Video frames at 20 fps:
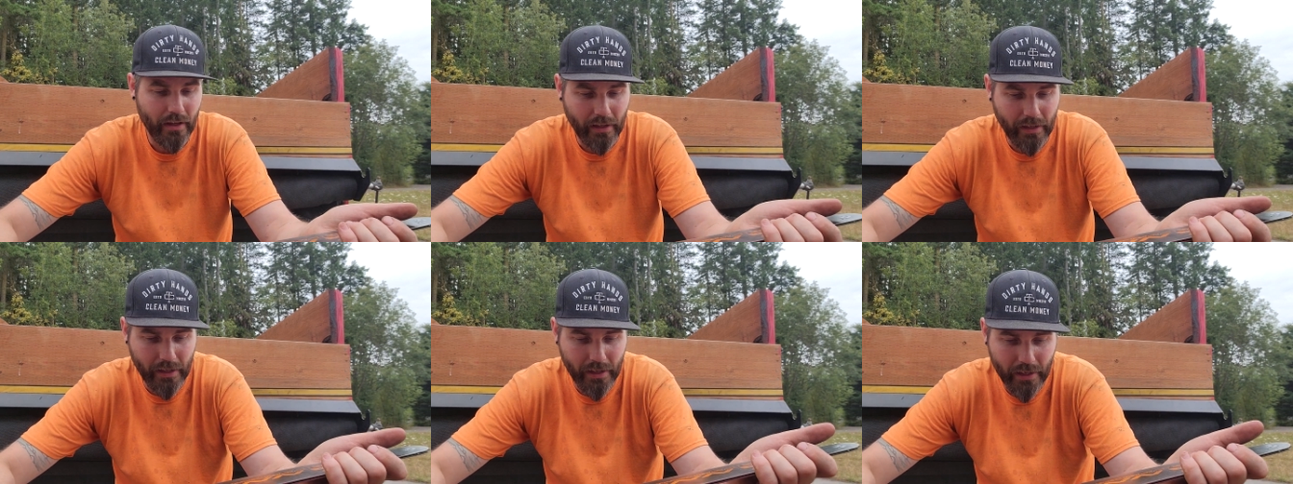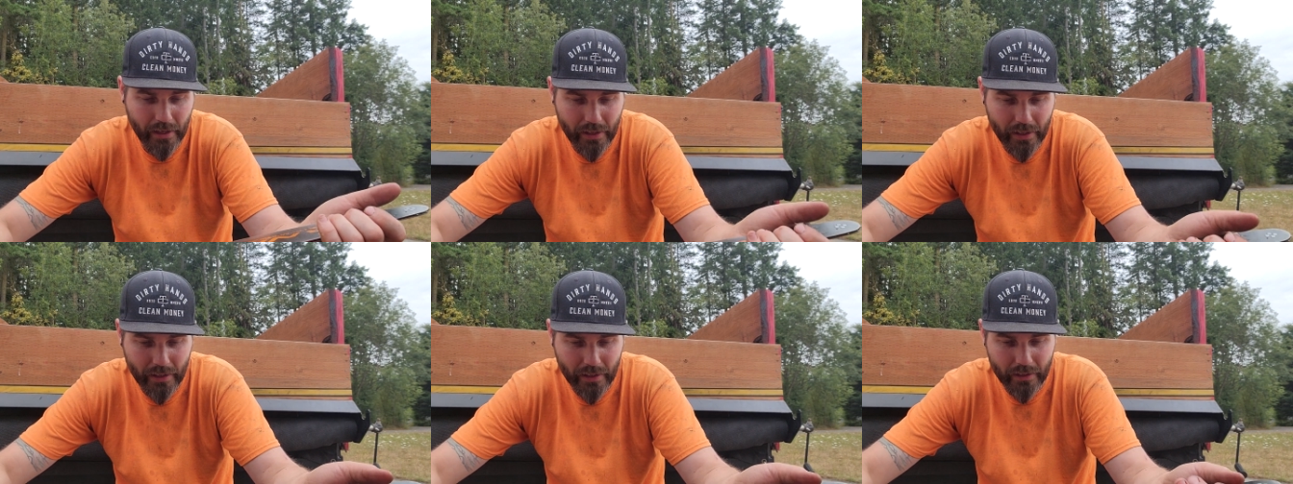
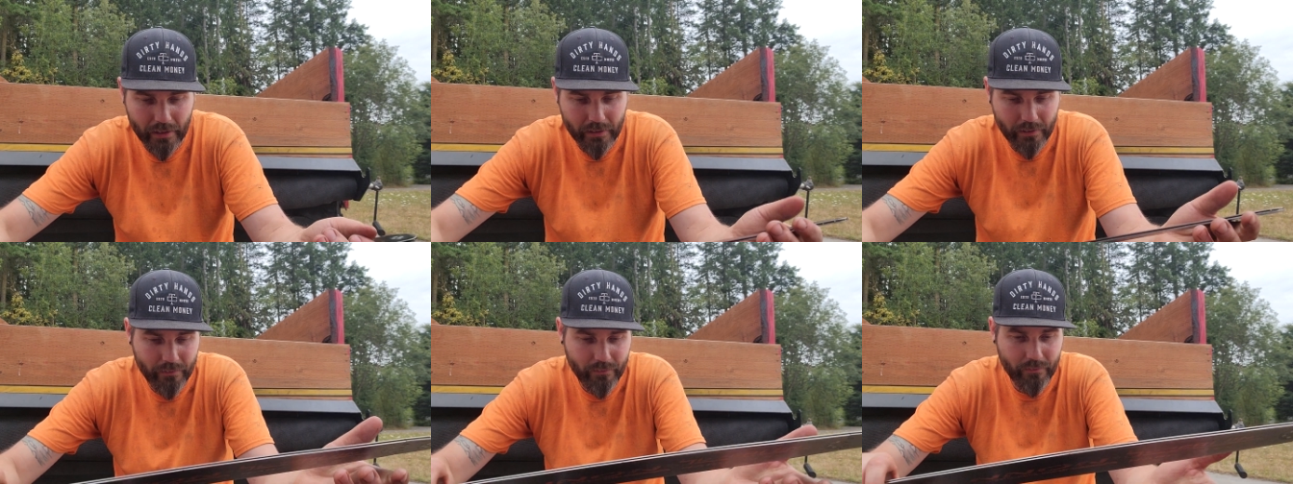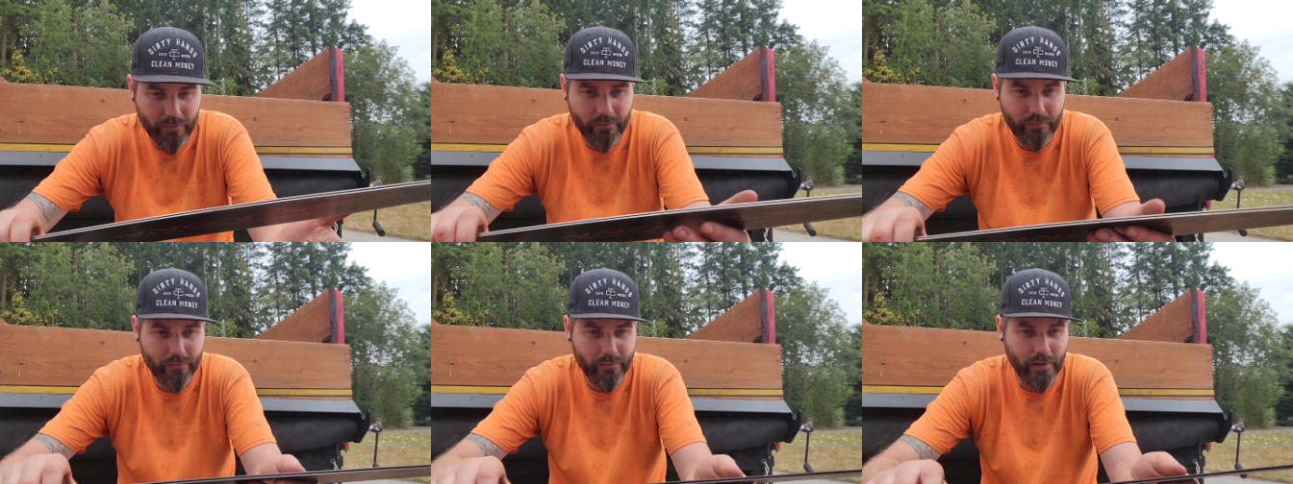and
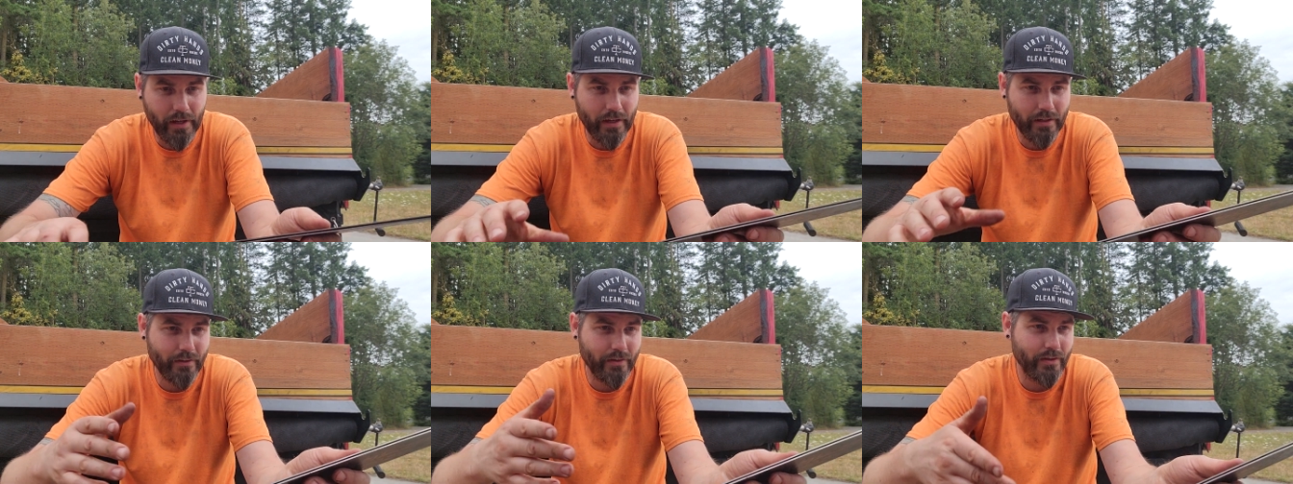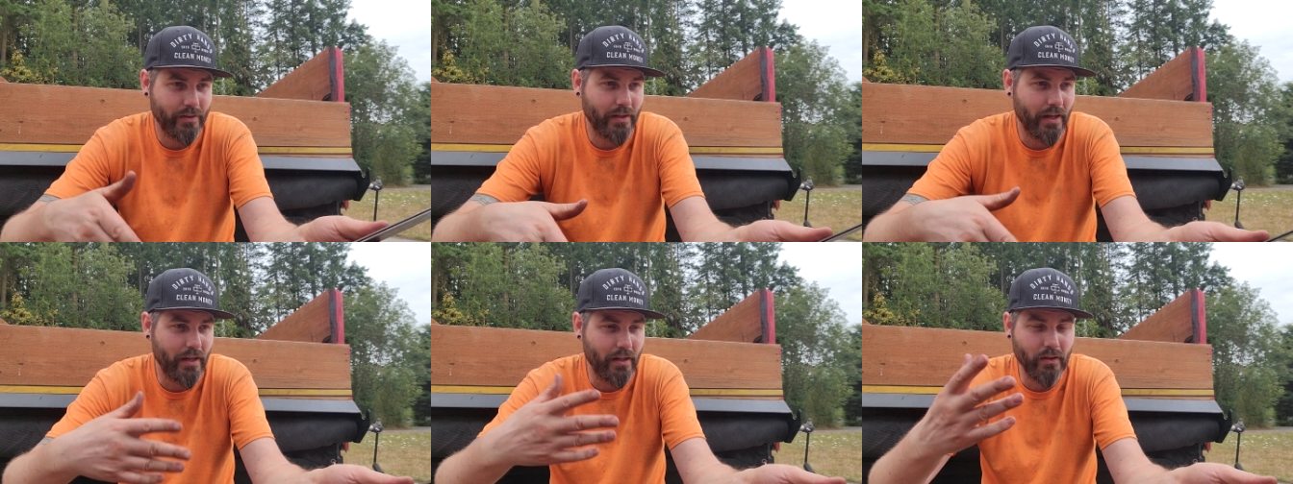I
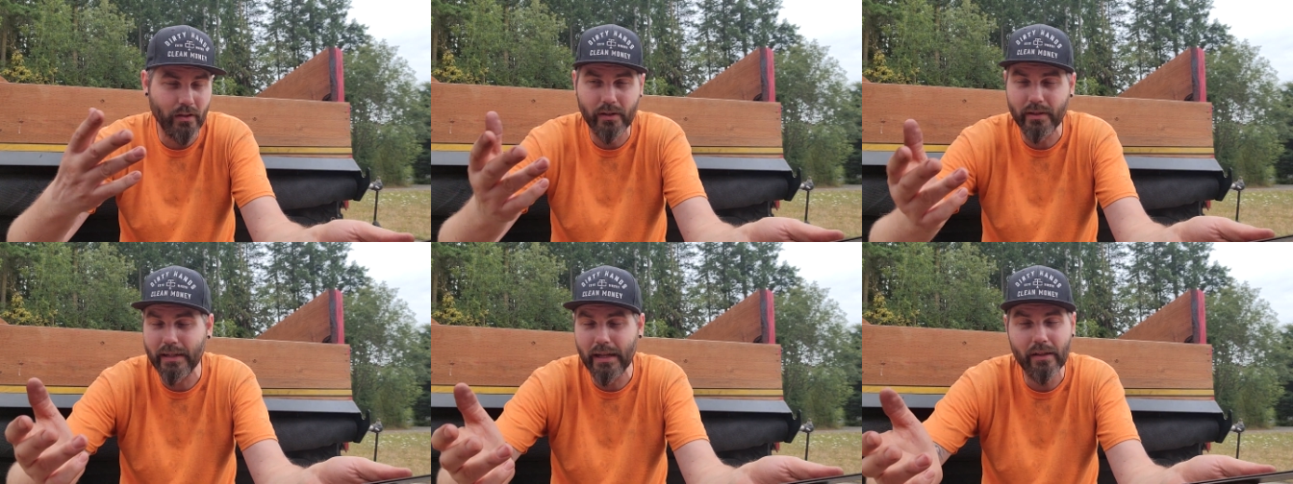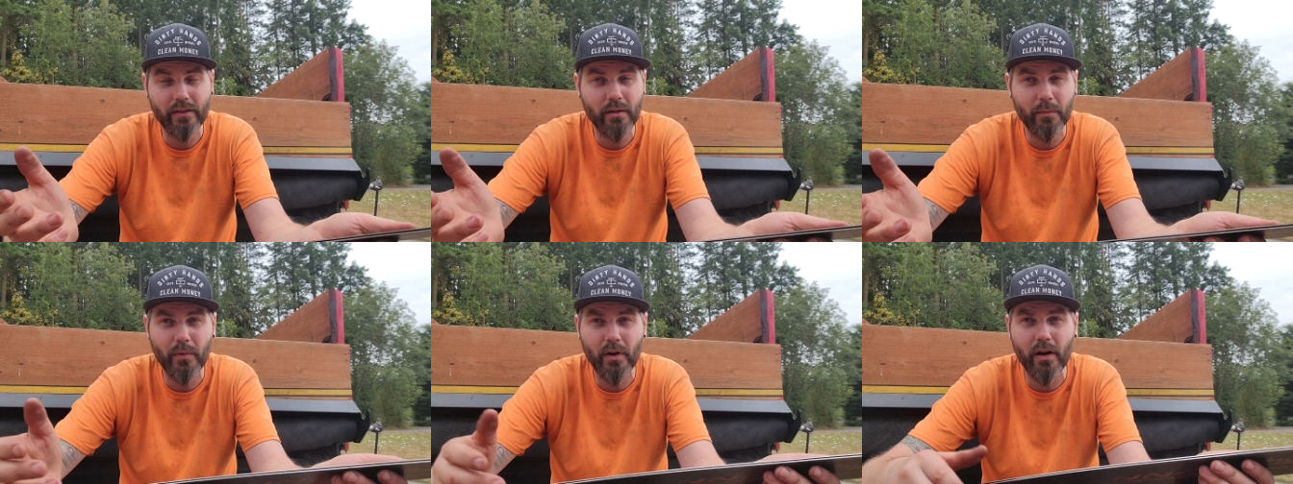just kind of look
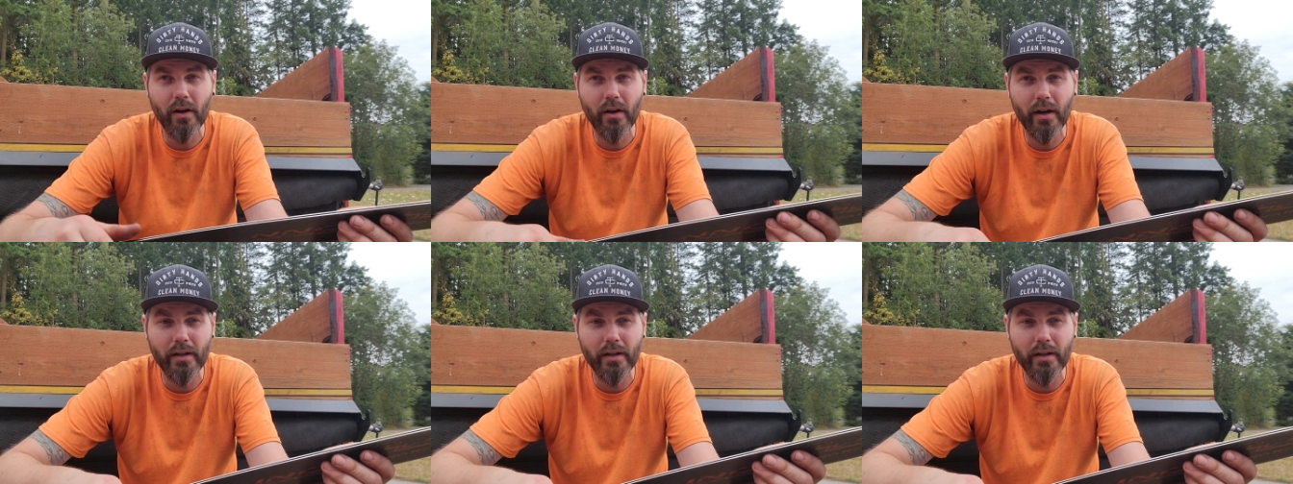down the bar.